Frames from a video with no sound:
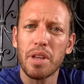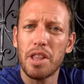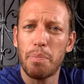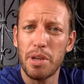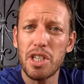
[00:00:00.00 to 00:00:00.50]

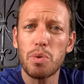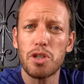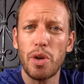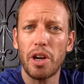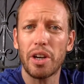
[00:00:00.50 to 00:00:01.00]
The business
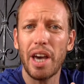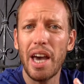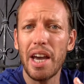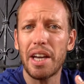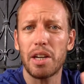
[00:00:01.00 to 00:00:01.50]
was doing
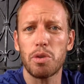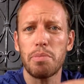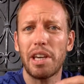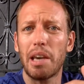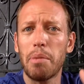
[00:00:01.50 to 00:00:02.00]
okay, and it was
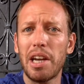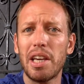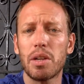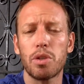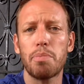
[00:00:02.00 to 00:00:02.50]
making
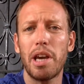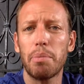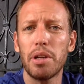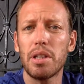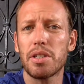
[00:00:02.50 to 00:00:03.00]
money, and it was
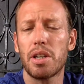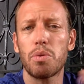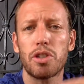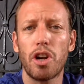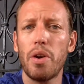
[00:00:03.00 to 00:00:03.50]
paying bills, and it
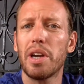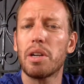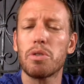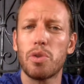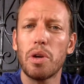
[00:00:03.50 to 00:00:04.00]
was growing,
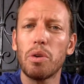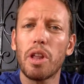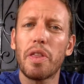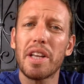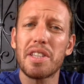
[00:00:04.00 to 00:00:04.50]
and it was doing all
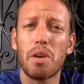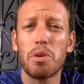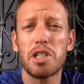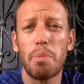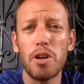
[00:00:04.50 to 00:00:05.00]
the things that it
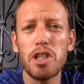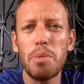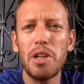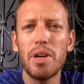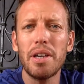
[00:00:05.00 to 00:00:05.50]
was supposed to
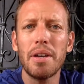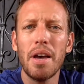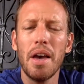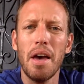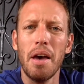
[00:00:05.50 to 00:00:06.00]
be doing.
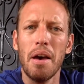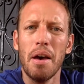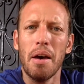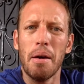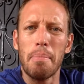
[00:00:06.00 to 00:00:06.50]

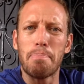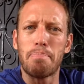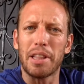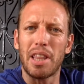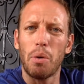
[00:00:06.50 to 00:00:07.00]

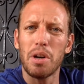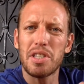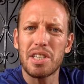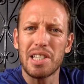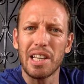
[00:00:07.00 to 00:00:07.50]
But there
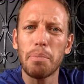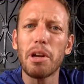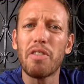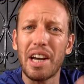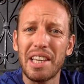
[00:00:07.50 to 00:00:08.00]
was this little
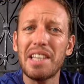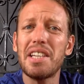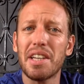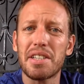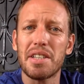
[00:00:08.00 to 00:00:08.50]
bit of
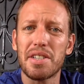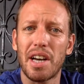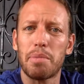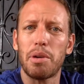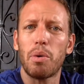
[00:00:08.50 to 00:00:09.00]
uneasiness
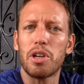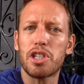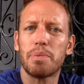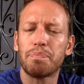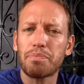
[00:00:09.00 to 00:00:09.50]
inside me,
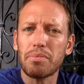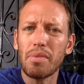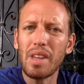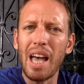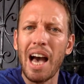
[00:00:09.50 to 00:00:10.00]
which
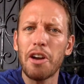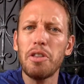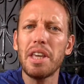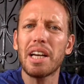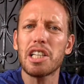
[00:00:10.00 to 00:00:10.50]
I
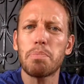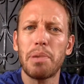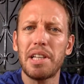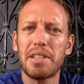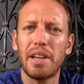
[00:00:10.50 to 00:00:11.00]
don't think I
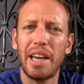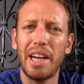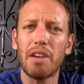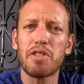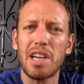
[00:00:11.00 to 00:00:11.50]
spent
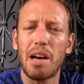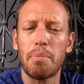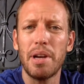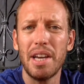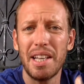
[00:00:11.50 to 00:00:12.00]
enough
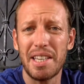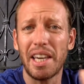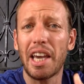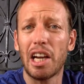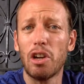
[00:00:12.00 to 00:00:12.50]
time
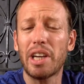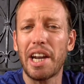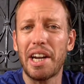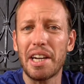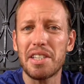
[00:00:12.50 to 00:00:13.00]
taking a look at
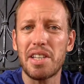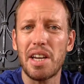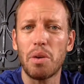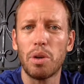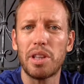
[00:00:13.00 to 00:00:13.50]
and
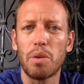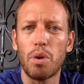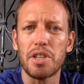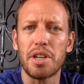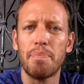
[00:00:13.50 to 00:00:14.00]
understanding what that
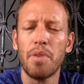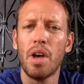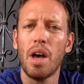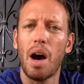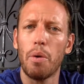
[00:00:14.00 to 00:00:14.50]
was. And
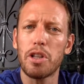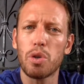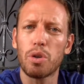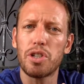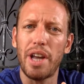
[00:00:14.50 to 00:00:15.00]
I want to
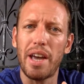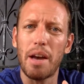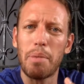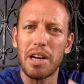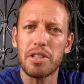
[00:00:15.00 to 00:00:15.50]
talk today
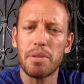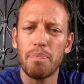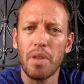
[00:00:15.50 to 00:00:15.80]
about